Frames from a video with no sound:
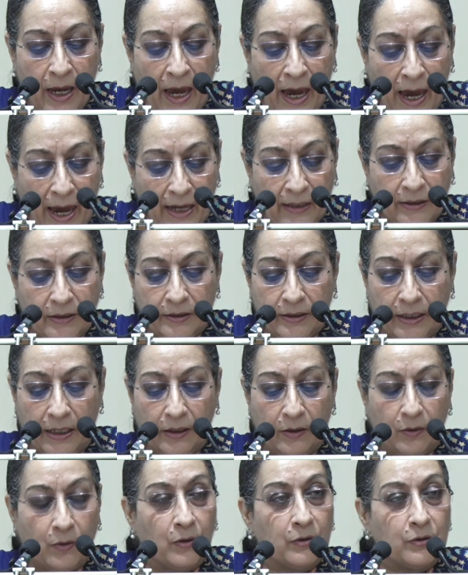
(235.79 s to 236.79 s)
and
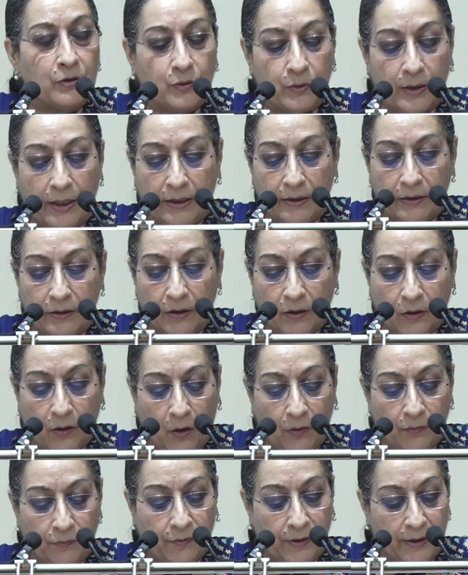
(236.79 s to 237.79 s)
dialogue to end the
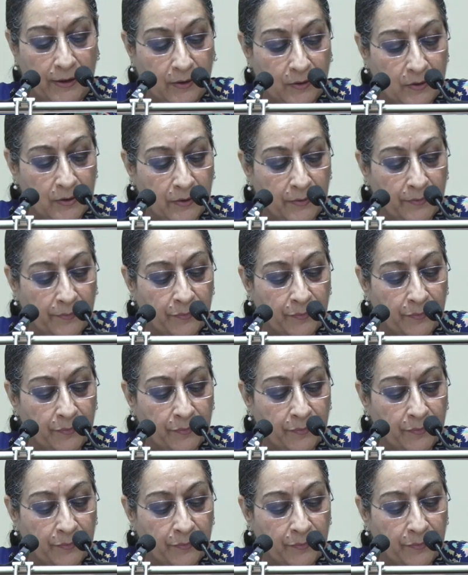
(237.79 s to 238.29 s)
conflict.